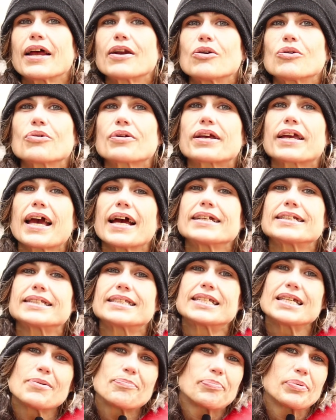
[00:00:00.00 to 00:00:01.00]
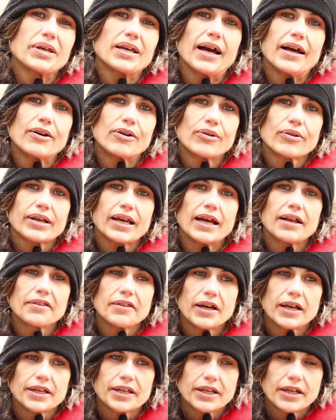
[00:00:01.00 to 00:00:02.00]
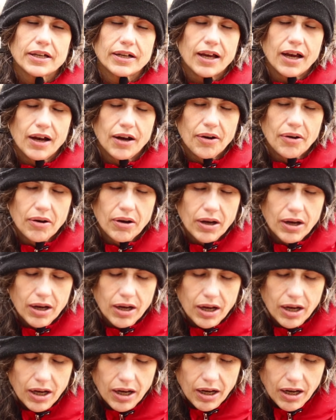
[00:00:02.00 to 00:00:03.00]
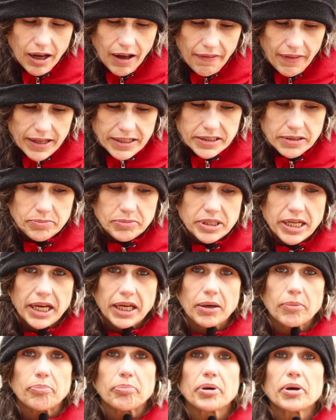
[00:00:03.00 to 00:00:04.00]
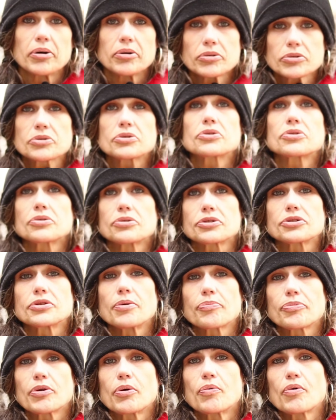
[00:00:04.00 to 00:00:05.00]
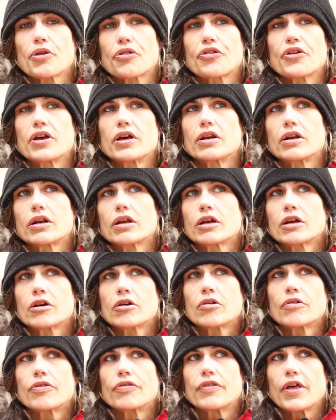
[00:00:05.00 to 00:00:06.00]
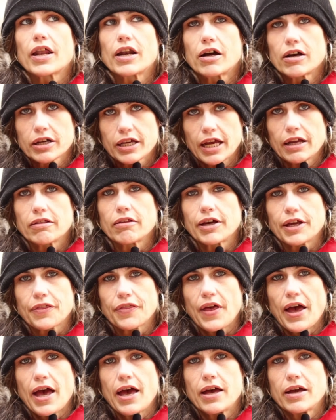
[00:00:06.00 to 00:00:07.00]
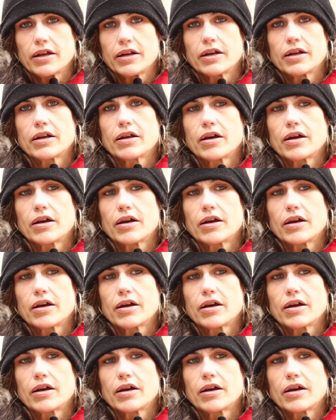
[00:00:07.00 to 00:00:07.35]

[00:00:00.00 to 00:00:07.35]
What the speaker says: don't get dippy. I don't get unless I'm taking pills or something with it, then I'll get like that.